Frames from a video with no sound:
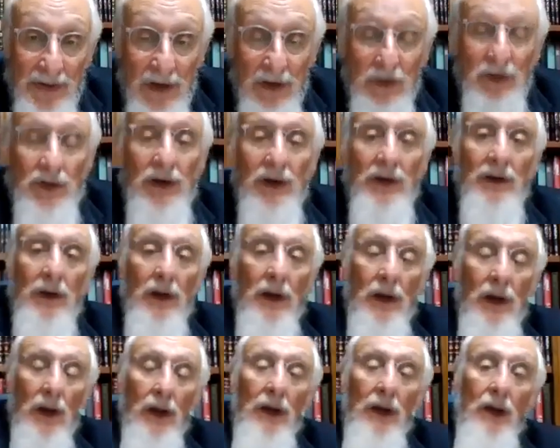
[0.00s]
position
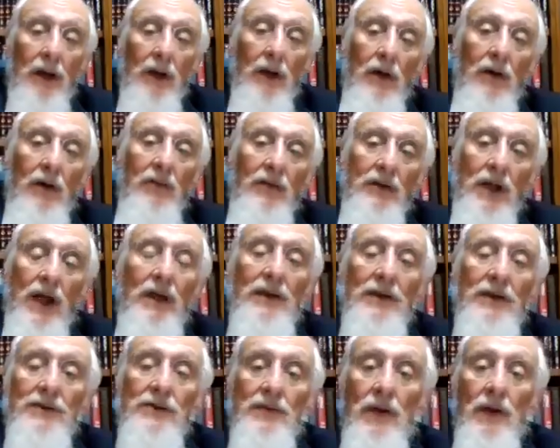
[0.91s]
of
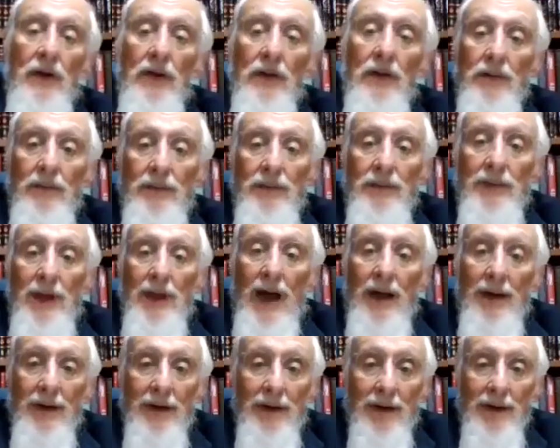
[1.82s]
Klal Yisrael,
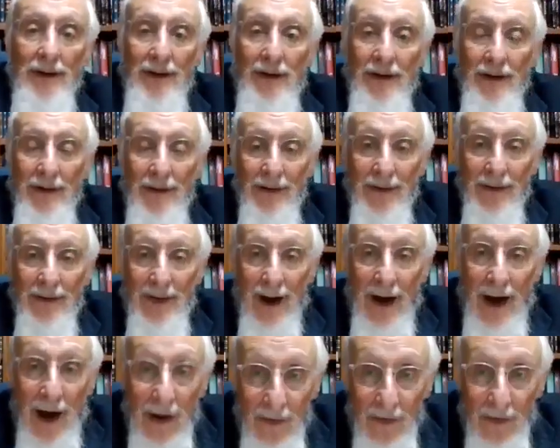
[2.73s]
not
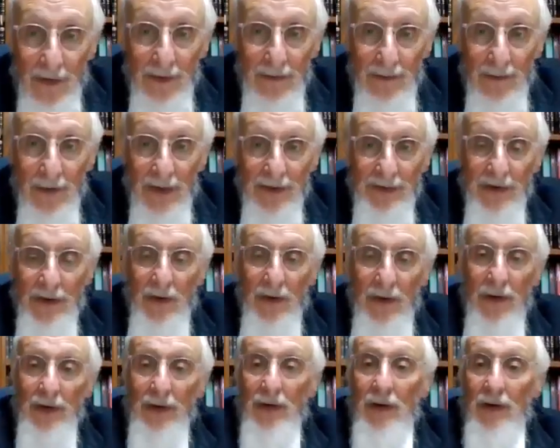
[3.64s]
Aaron as the
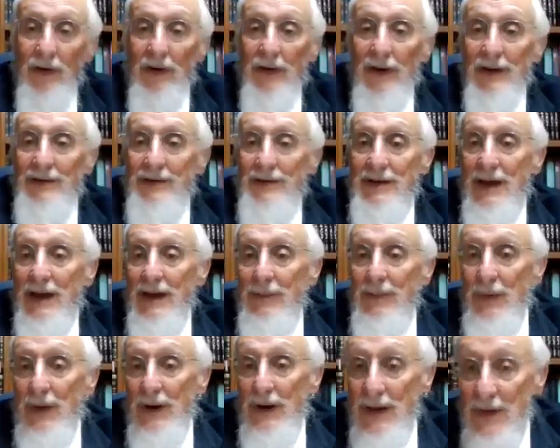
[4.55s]
Kohen Gadol, let's
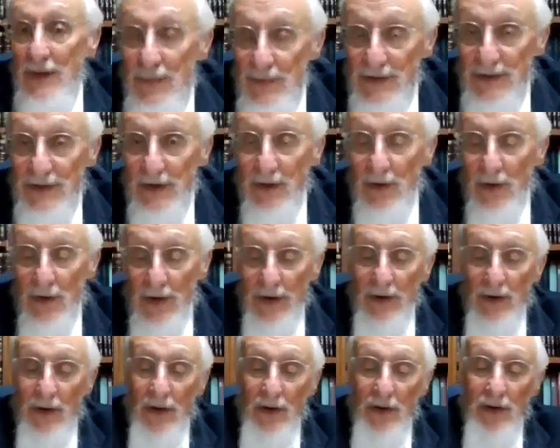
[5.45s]
say, but him as the
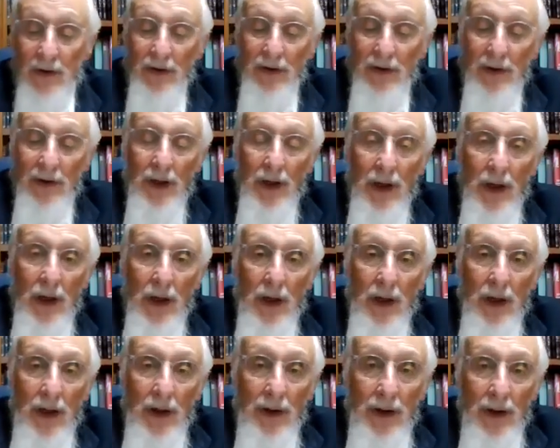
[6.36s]
Kohen Gadol.
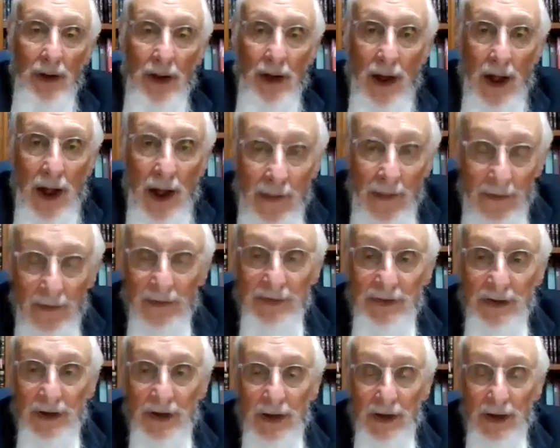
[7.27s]

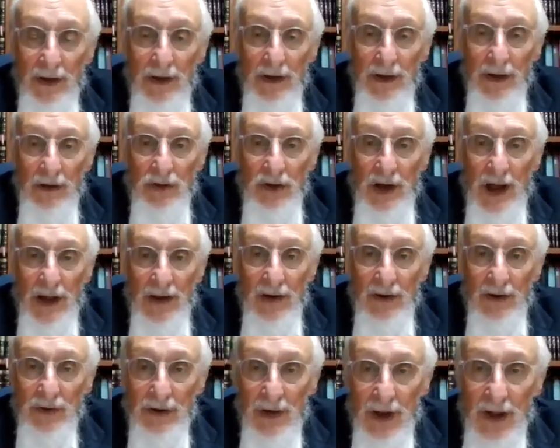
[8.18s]
Others that he
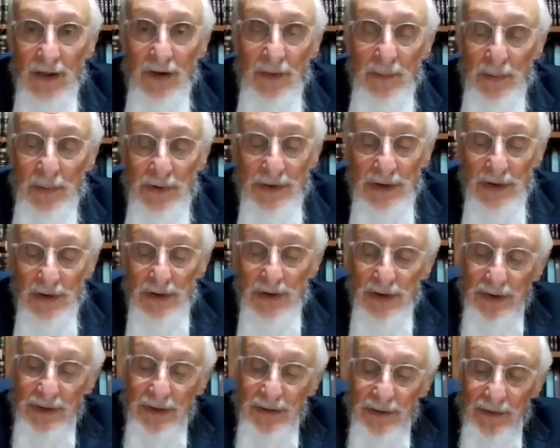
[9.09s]
challenged other
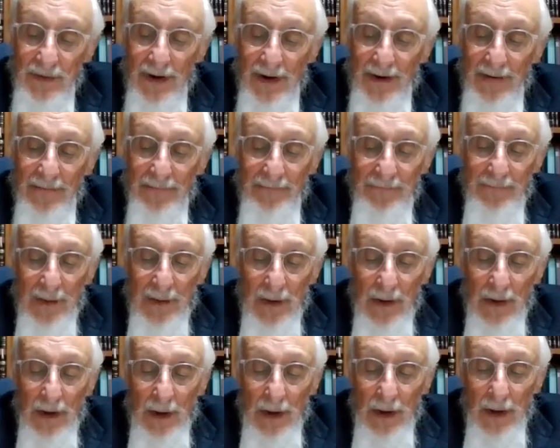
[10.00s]
positions, right?
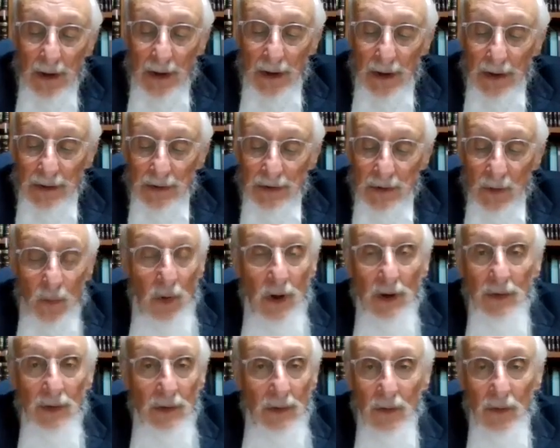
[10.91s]
So
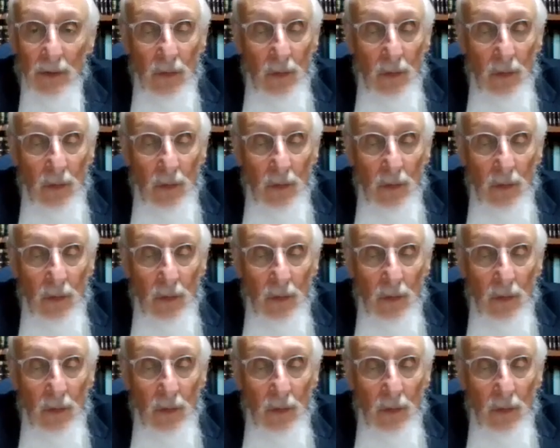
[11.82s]
what